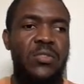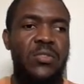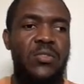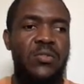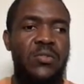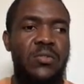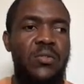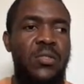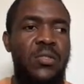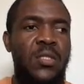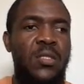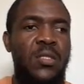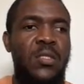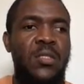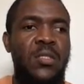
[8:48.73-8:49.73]

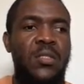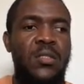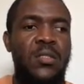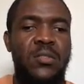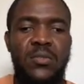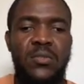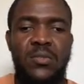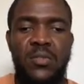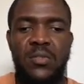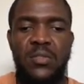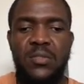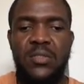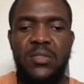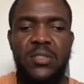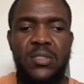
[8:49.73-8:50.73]
So here
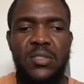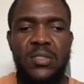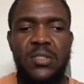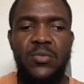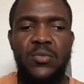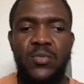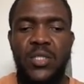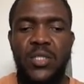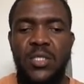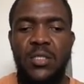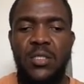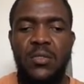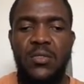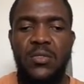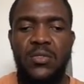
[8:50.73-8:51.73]
you see we can
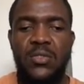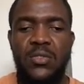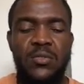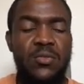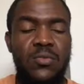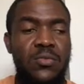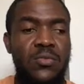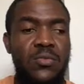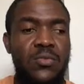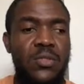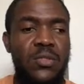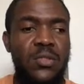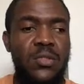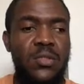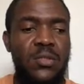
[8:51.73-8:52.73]
also use
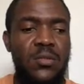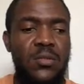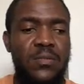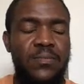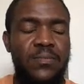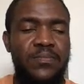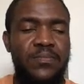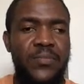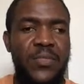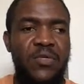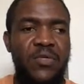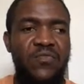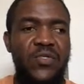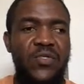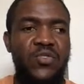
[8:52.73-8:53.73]
the
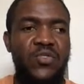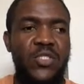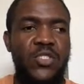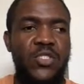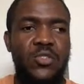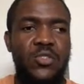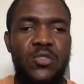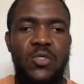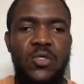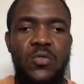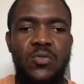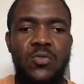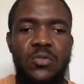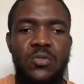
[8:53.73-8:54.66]
Visual Studio Code.